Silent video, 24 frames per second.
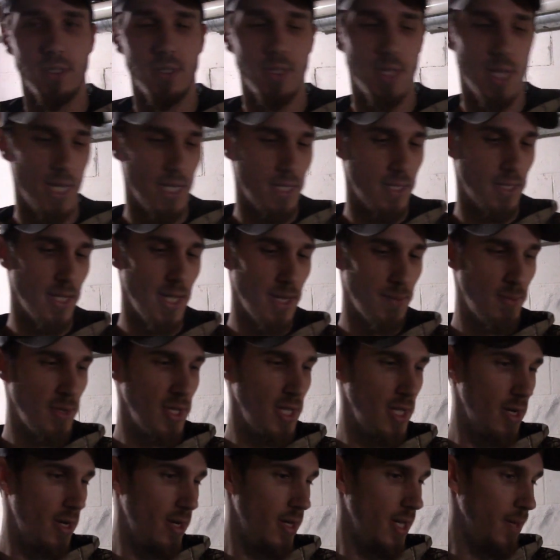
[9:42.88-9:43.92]
That'd
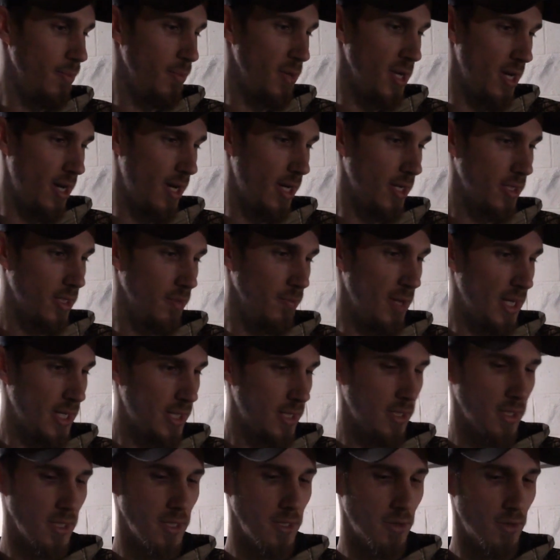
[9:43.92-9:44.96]
be awesome.
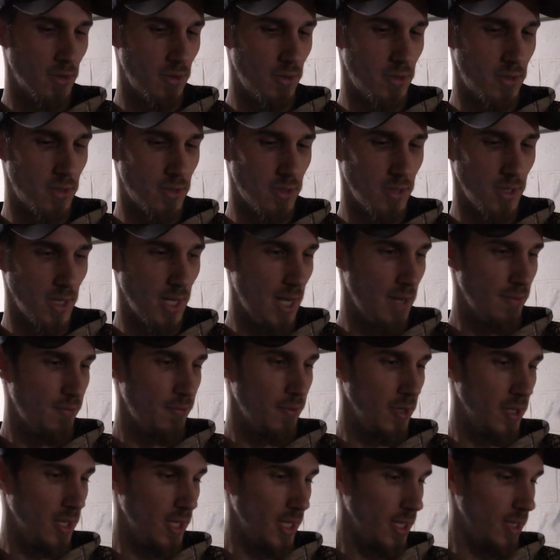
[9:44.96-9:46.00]
That's the goal. I
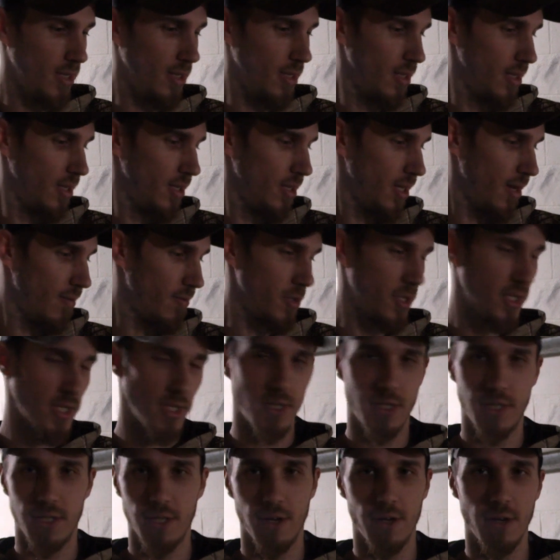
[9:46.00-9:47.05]
feel like ever
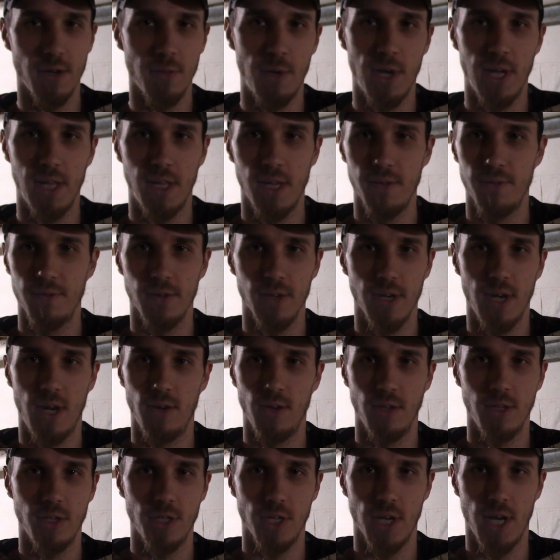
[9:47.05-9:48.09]
since turning my life
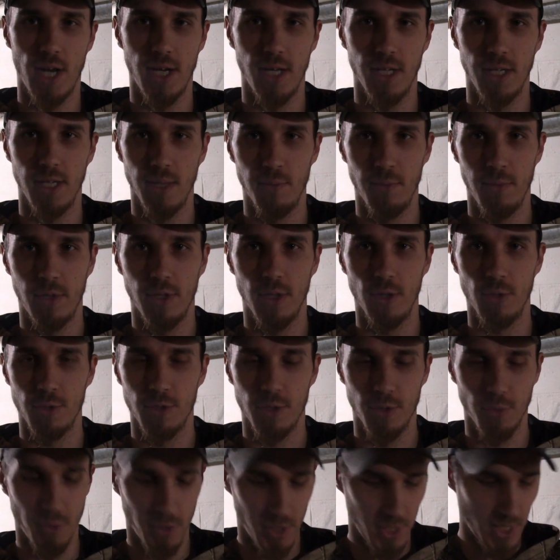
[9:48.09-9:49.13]
around and trying to get
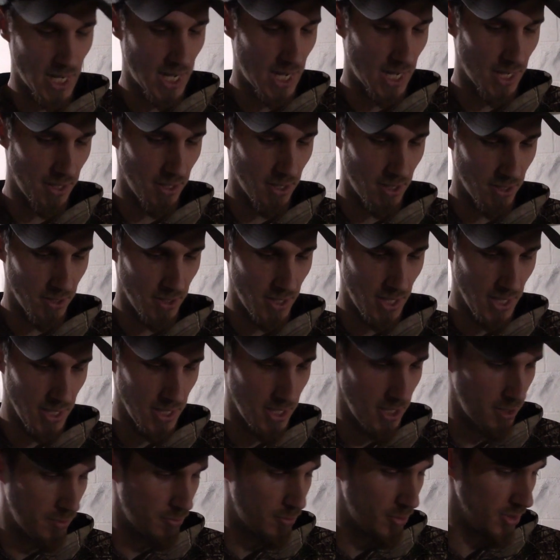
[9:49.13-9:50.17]
closer with God and all that,
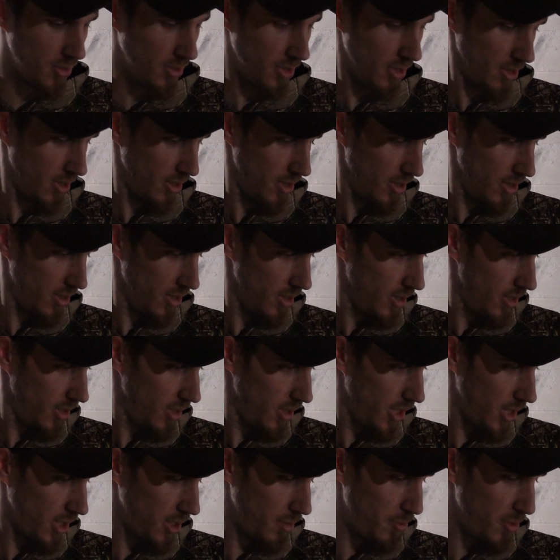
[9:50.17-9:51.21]

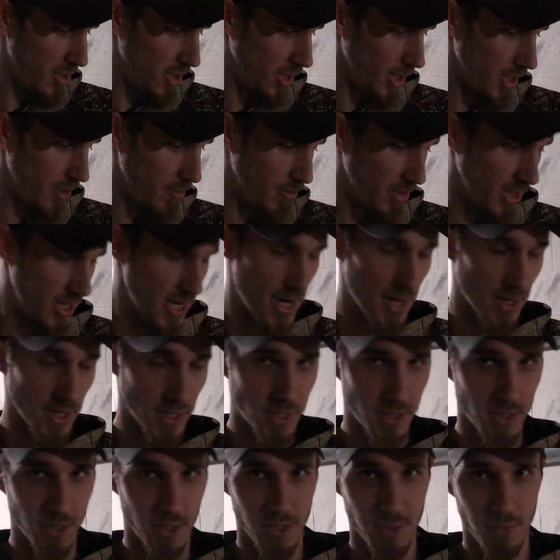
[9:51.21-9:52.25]
He's been leading me down a
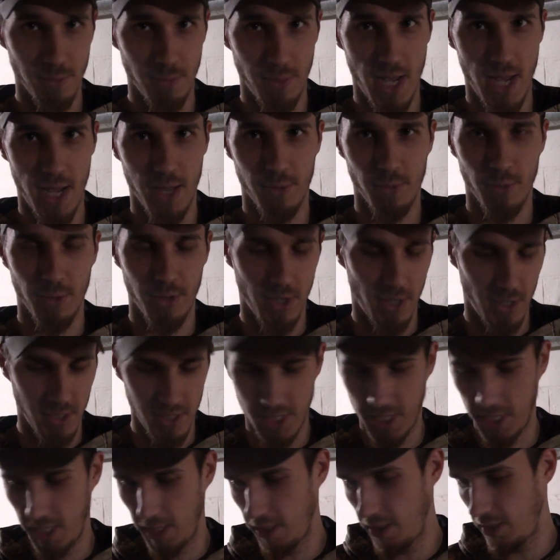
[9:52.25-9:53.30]
certain path with
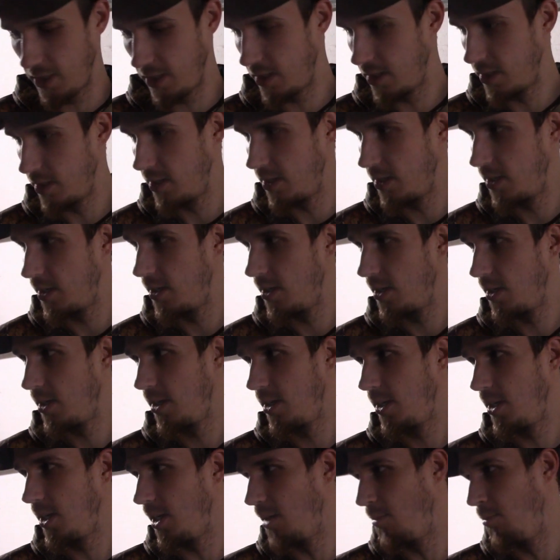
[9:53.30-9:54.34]
hunting
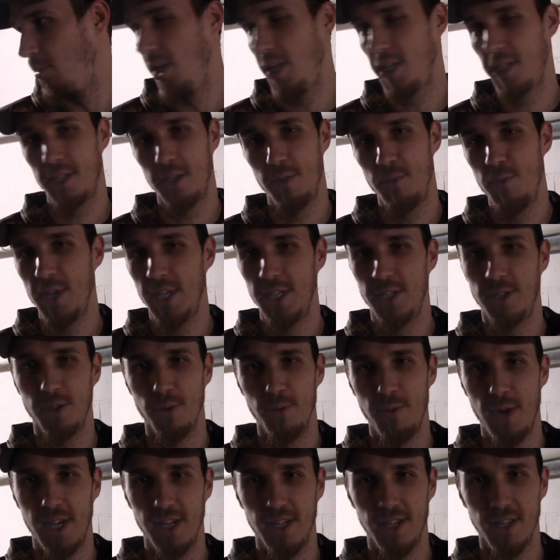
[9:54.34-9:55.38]
and blessing me
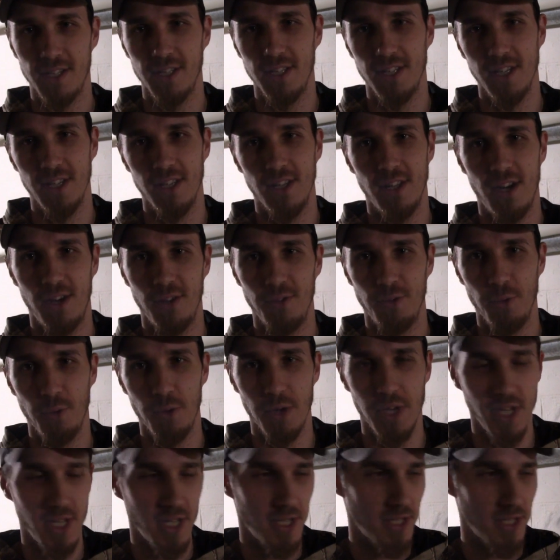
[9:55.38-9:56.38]
tremendously along the way.